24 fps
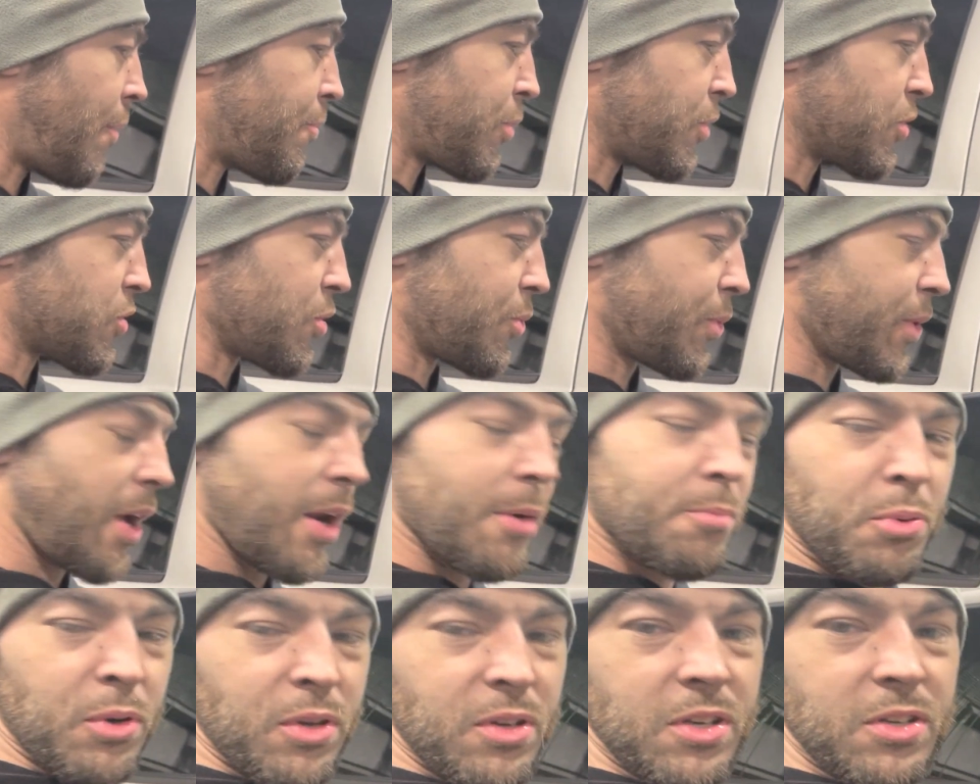pretty sure we got a
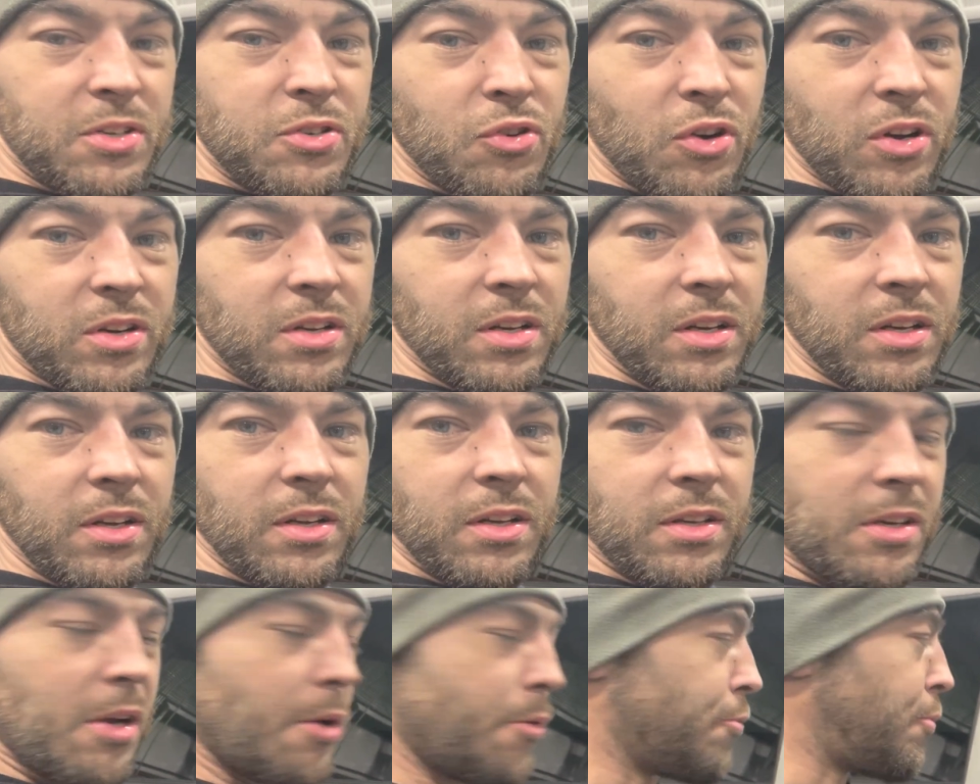pretty good truck
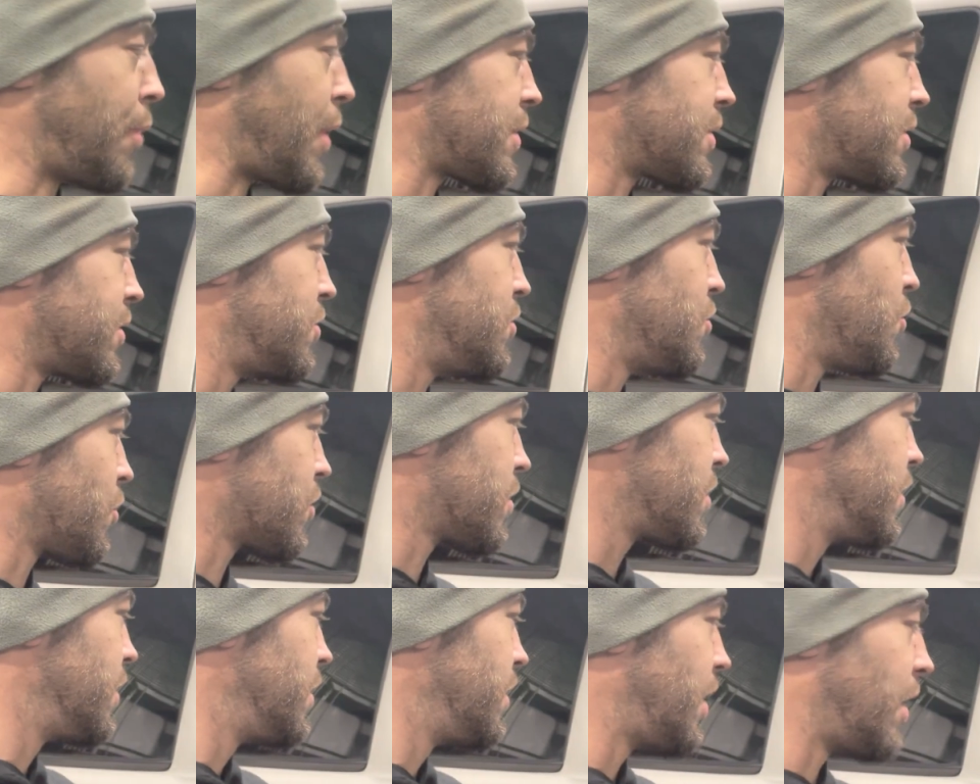coming back to New York,
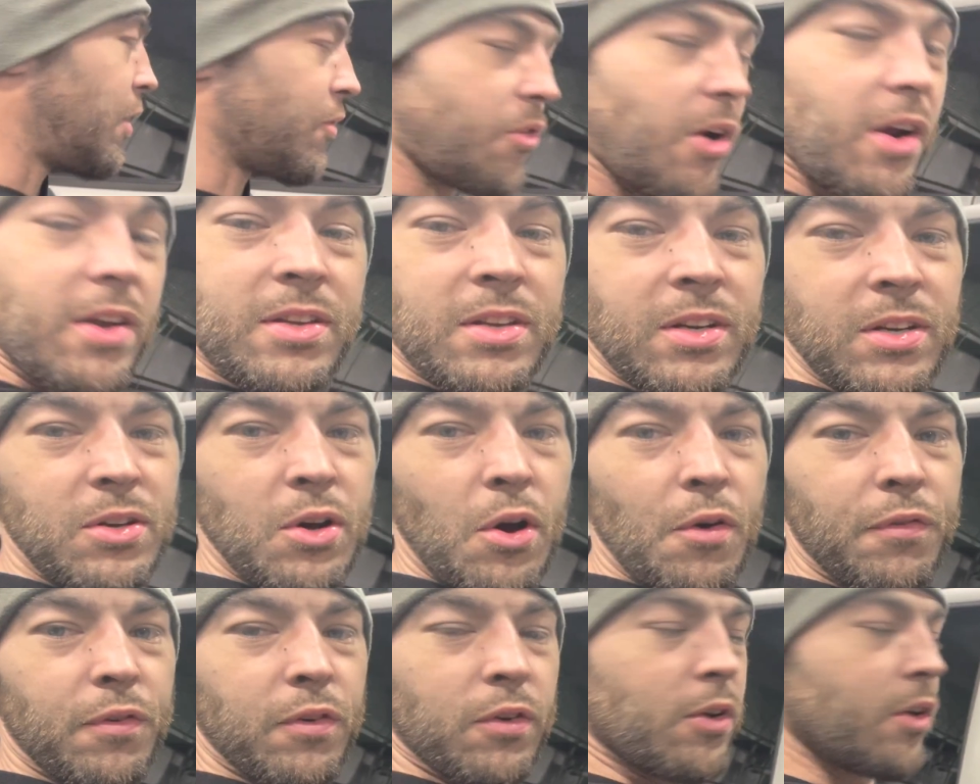and Ryan's gonna go
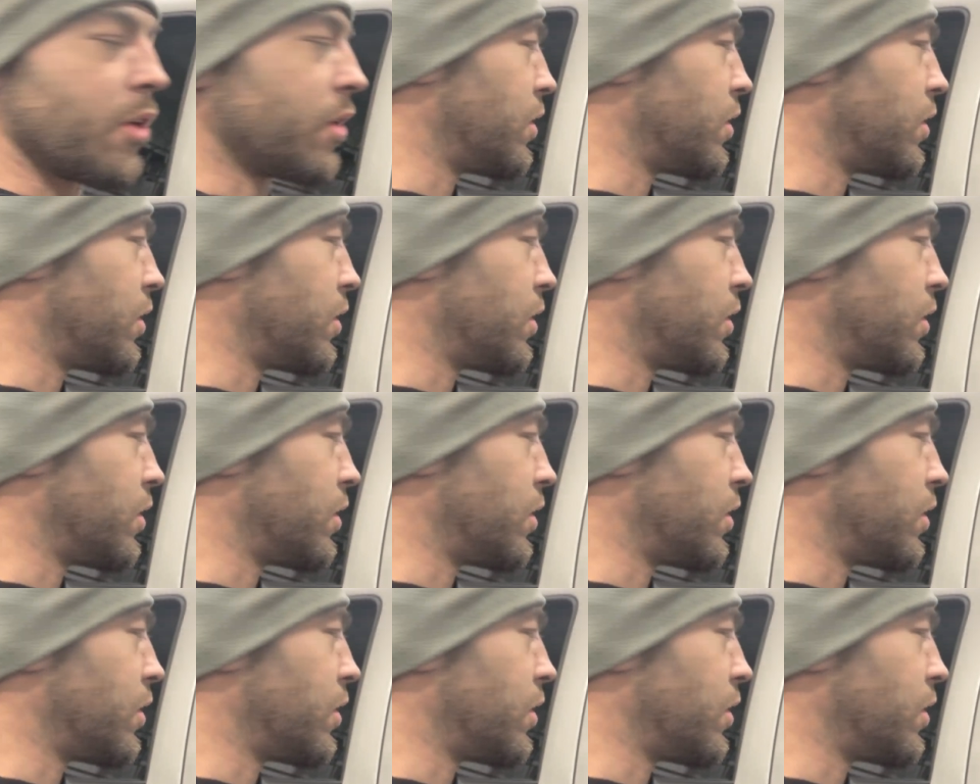for a